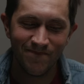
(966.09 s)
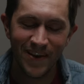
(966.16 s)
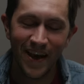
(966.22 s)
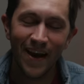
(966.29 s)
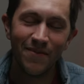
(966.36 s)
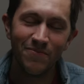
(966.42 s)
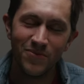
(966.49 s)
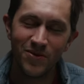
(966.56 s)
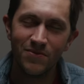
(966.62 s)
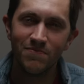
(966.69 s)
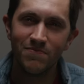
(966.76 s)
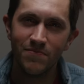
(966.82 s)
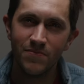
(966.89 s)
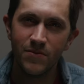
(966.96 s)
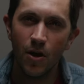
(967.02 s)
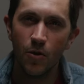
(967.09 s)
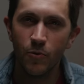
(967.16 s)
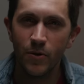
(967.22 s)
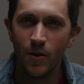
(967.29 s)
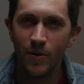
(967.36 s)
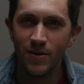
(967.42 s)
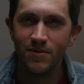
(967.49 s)
y'all
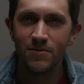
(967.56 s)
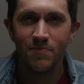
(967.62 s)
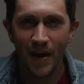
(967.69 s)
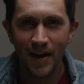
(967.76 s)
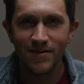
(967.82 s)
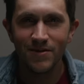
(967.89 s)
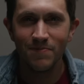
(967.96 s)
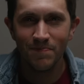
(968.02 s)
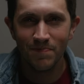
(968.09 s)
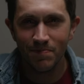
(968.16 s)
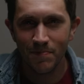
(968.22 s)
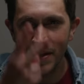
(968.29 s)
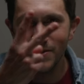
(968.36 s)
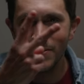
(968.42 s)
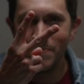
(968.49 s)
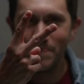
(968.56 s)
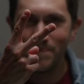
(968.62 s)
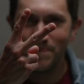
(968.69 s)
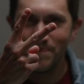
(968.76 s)
real ones. Thanks. Peace.